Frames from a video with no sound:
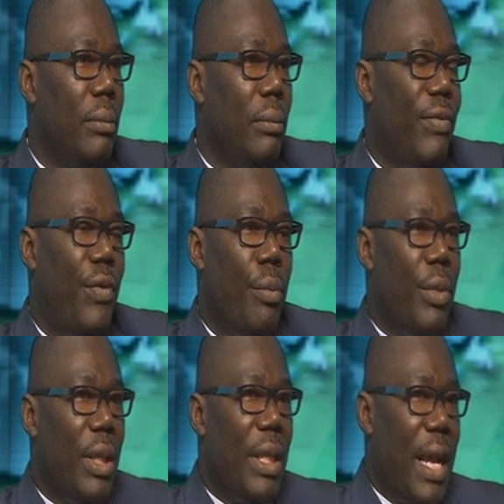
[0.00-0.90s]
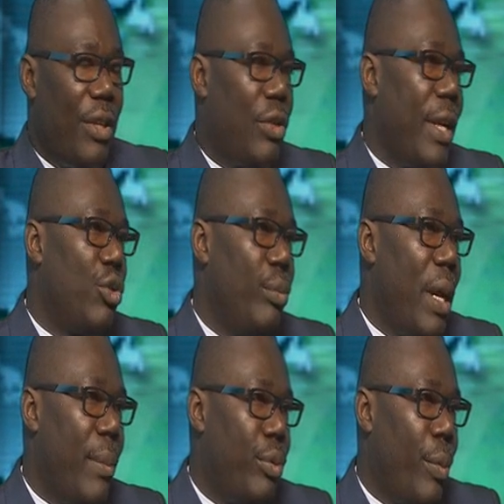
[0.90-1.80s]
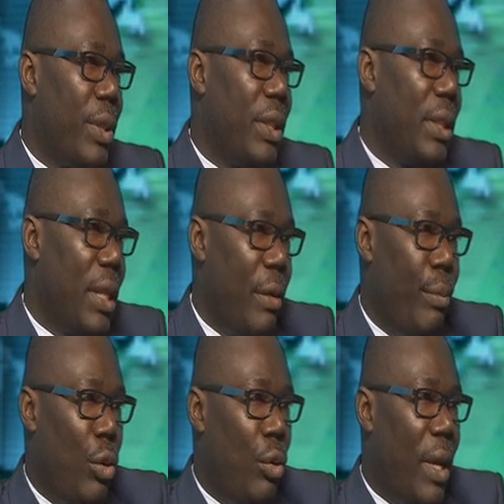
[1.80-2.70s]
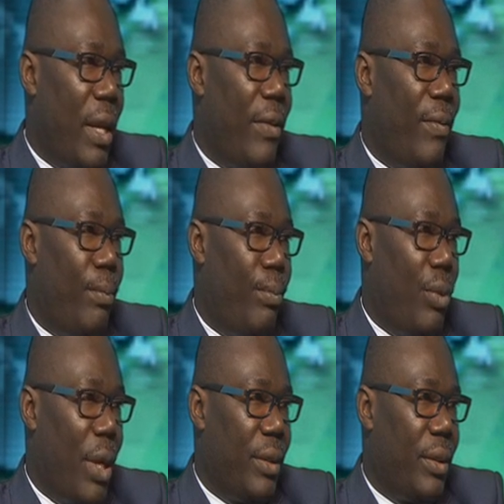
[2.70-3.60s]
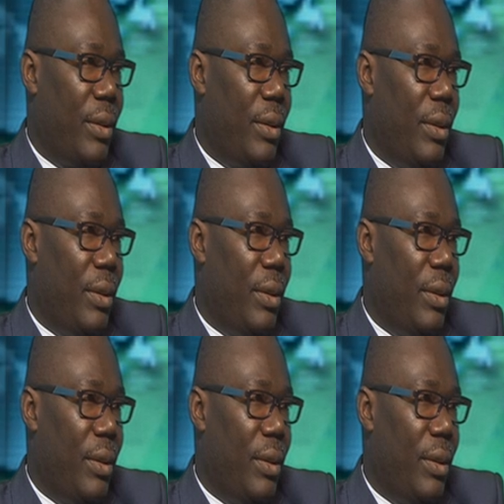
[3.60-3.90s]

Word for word: For me, I try to buy property at below market price.